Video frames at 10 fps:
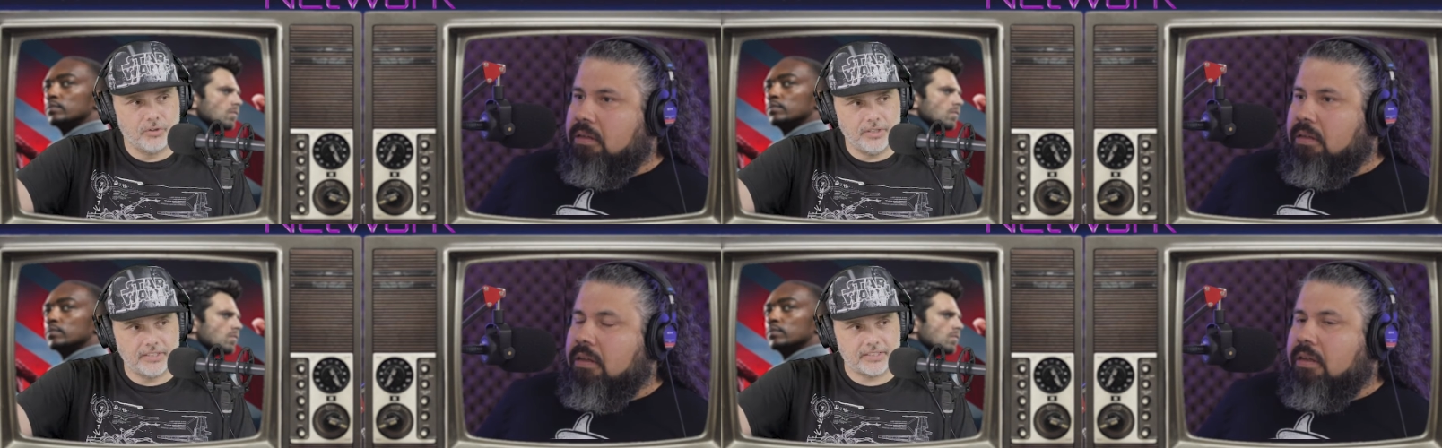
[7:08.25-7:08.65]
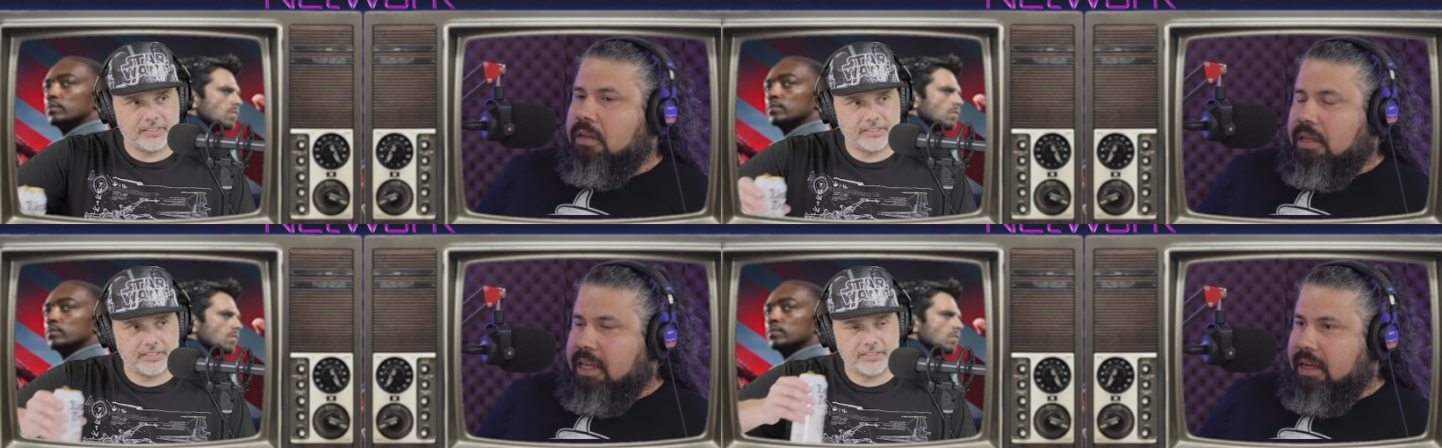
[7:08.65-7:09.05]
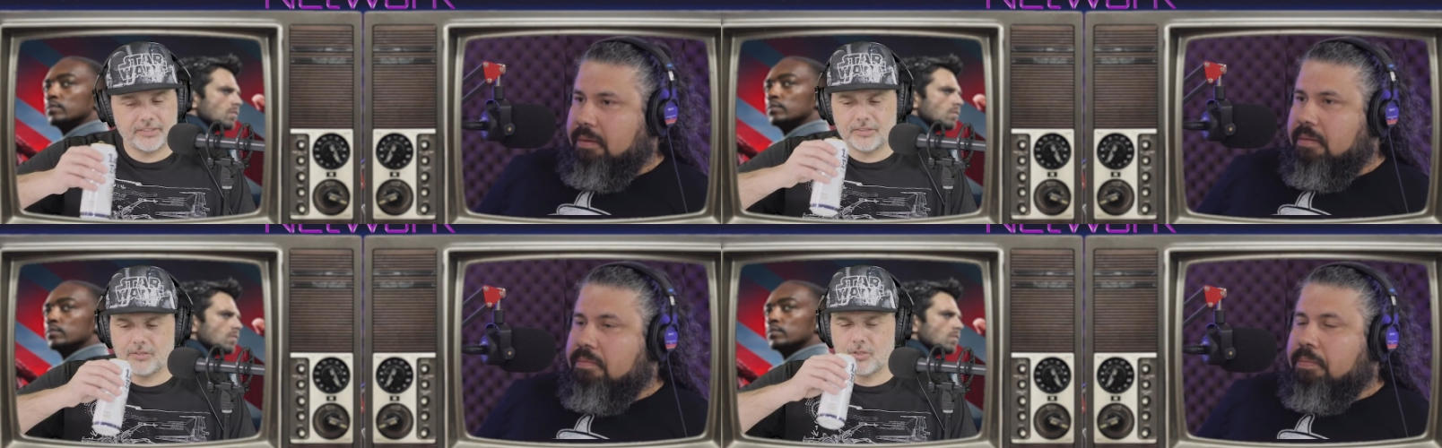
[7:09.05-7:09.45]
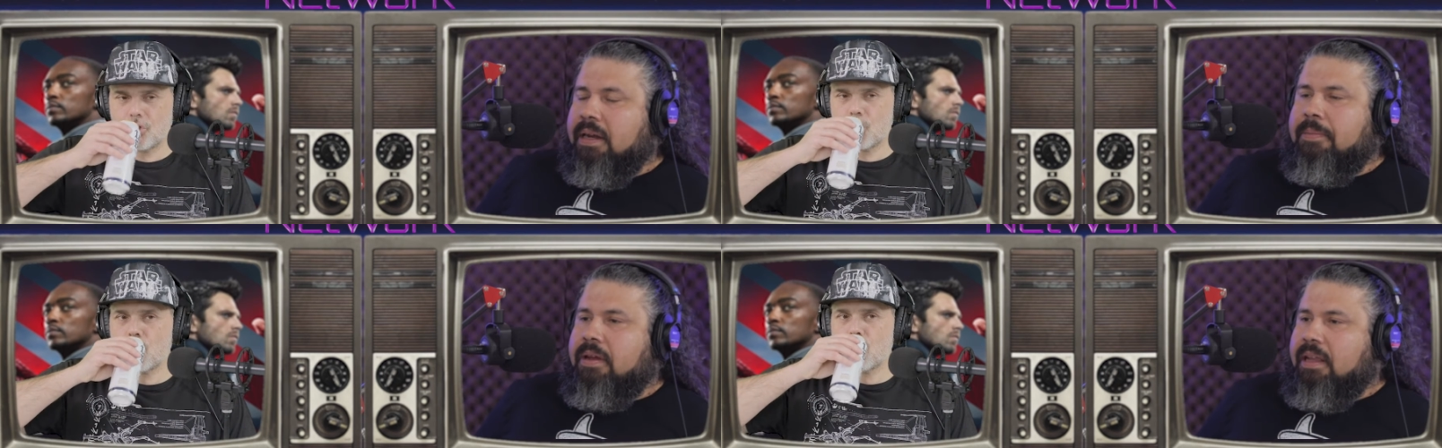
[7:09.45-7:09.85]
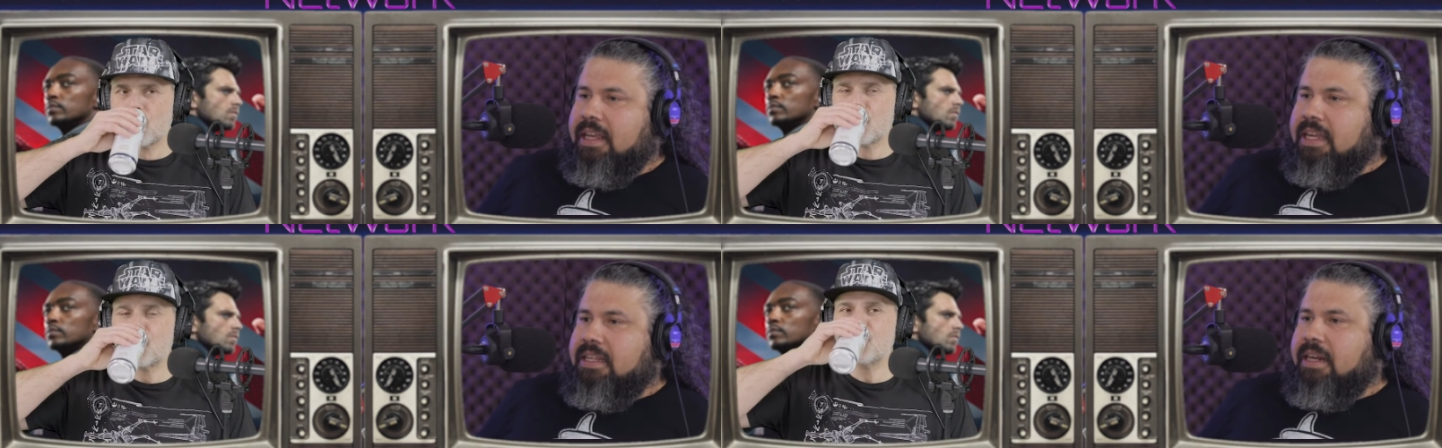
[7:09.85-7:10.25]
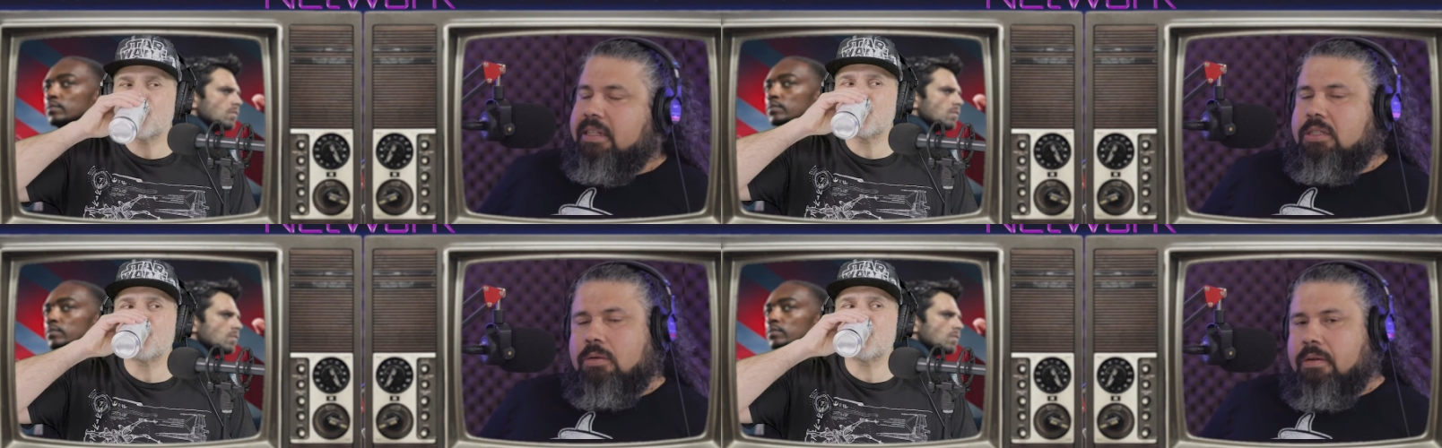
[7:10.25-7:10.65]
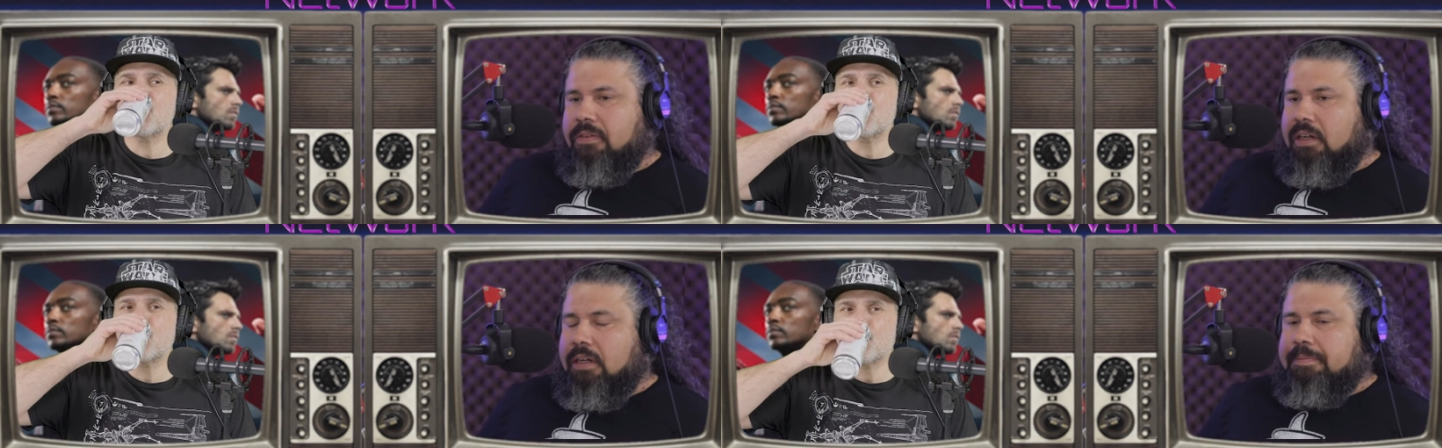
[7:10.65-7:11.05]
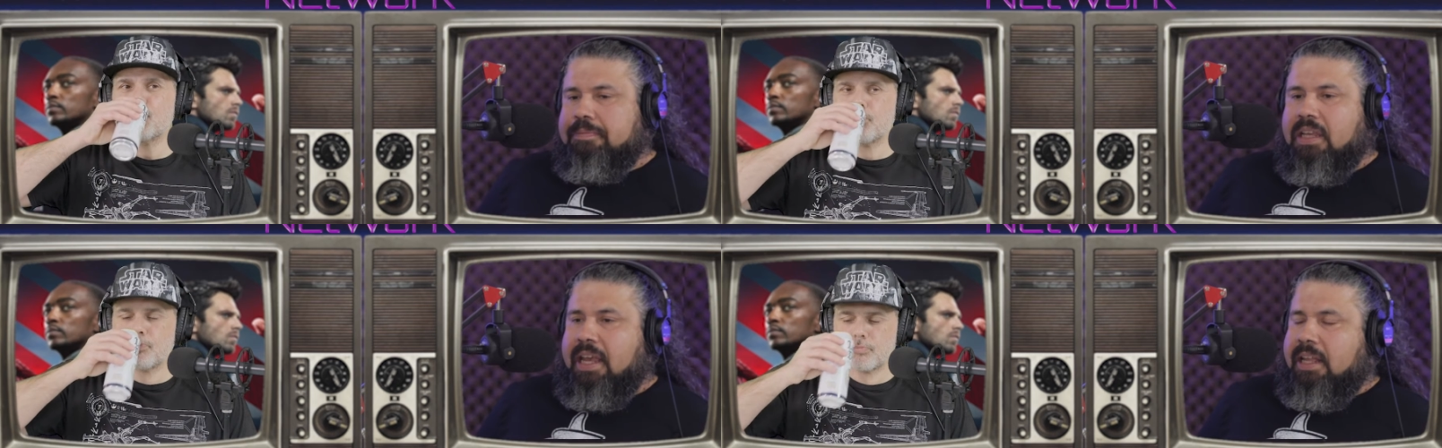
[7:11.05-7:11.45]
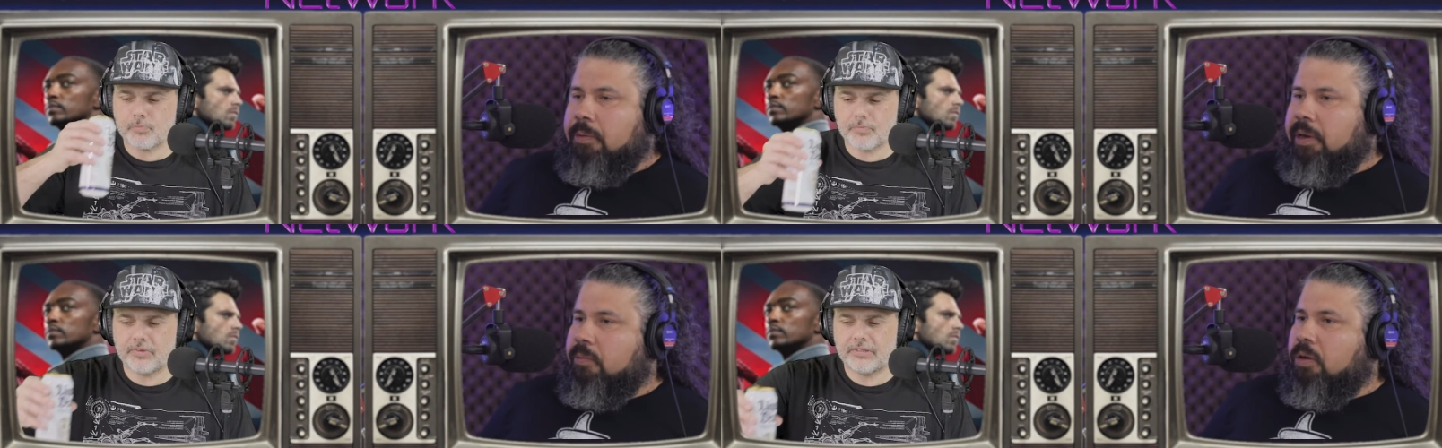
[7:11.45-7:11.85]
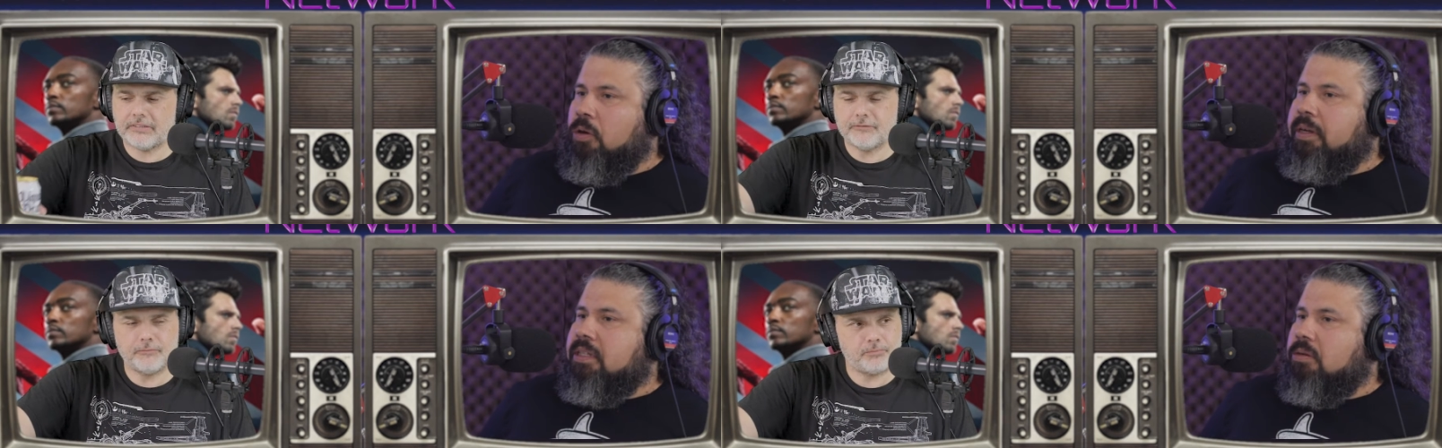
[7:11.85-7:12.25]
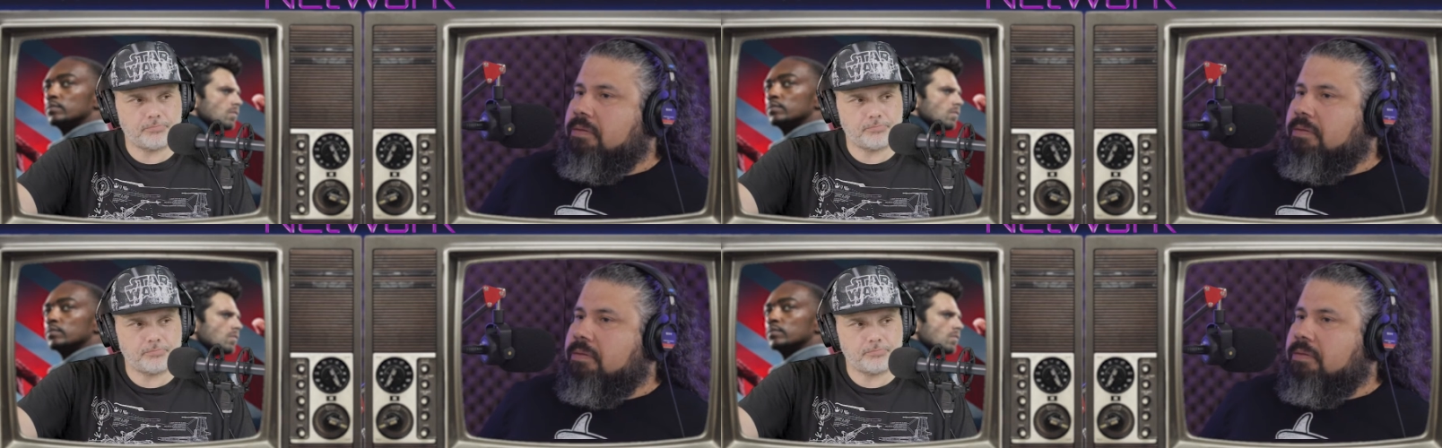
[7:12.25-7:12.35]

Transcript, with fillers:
Speaker 1: Really? Yeah, but like he did it sort of um, again. He went rogue and